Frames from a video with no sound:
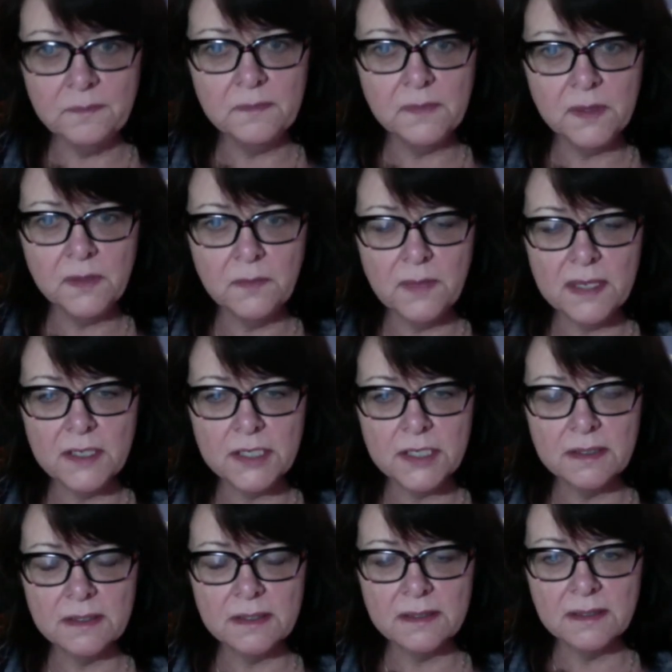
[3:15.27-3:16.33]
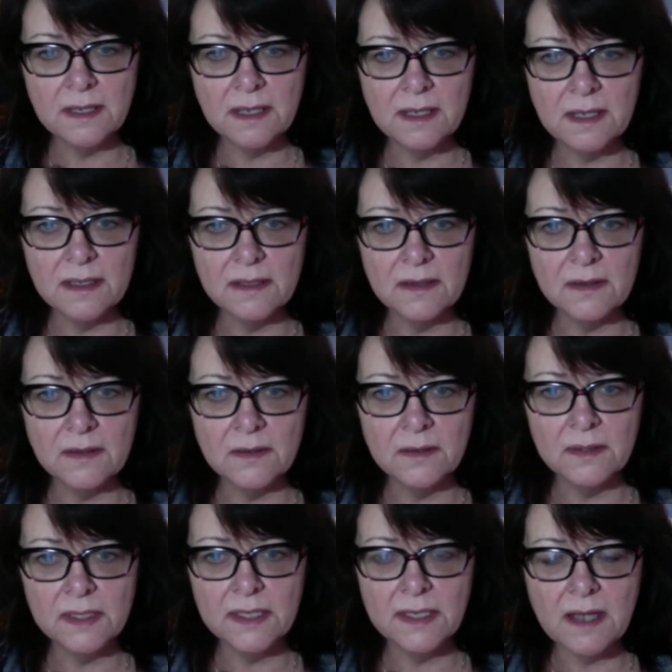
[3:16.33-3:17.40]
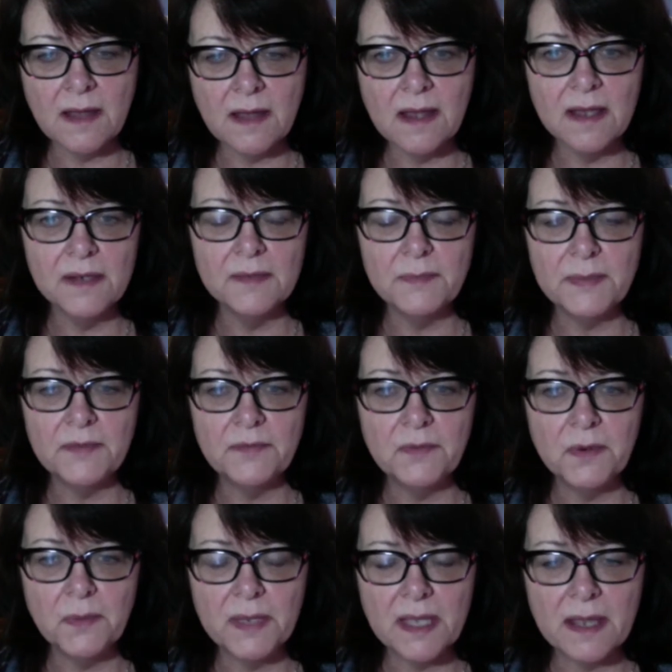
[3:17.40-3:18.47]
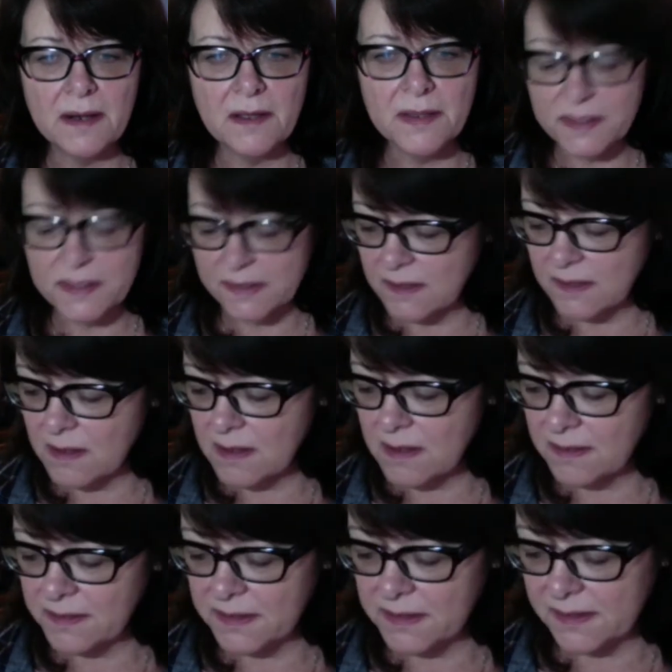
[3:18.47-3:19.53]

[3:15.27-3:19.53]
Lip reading: you mentioned early on, before we got on this call, in